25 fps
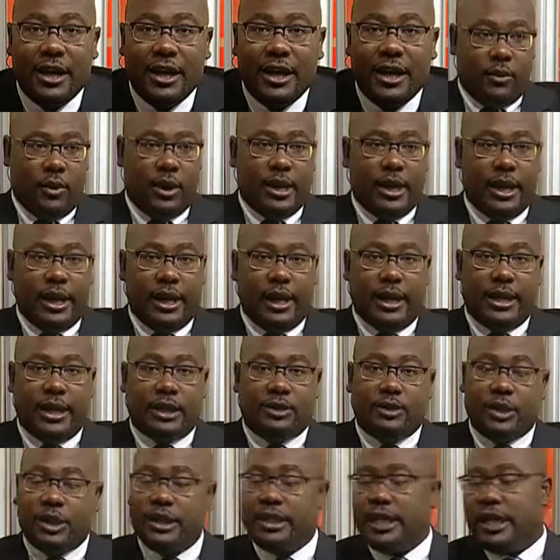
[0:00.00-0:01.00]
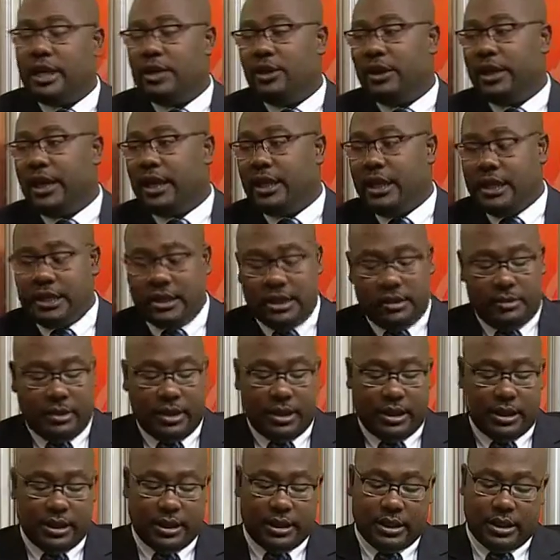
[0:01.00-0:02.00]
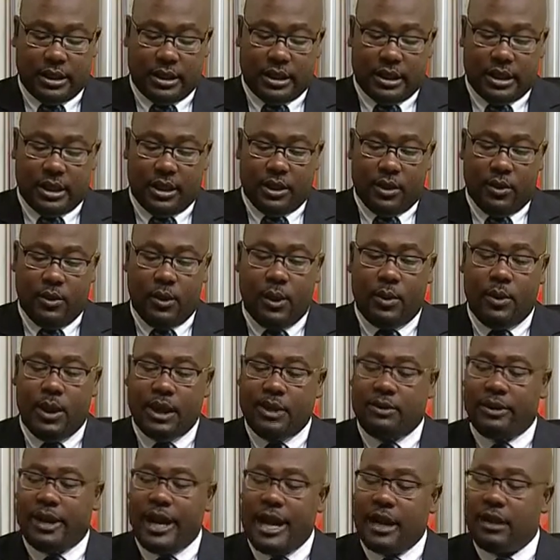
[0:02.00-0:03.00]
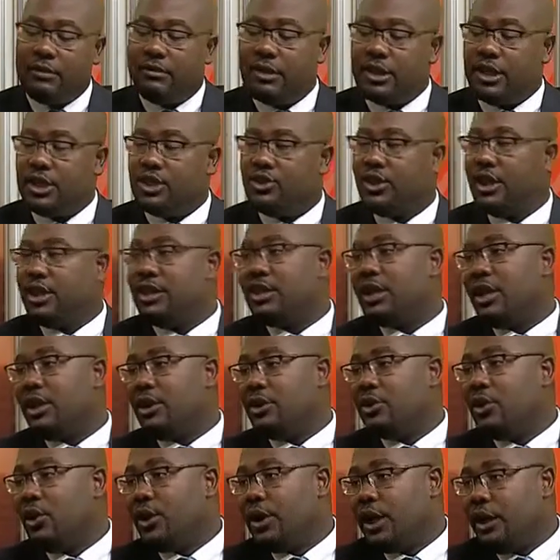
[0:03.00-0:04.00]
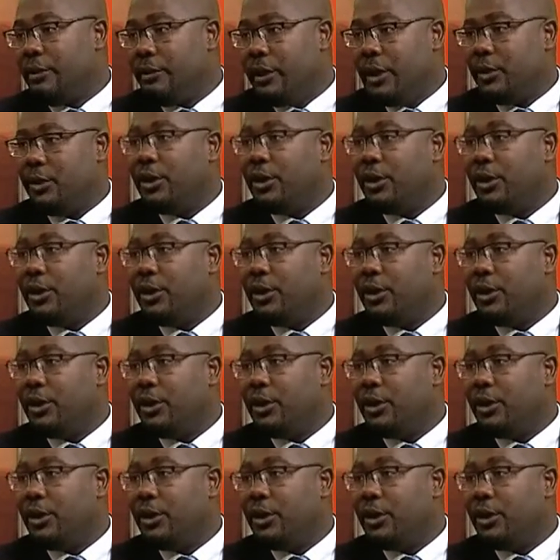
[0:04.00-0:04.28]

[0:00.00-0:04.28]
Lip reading: Well, let's really take a look at this. I mean, what kind of registration are you talking about?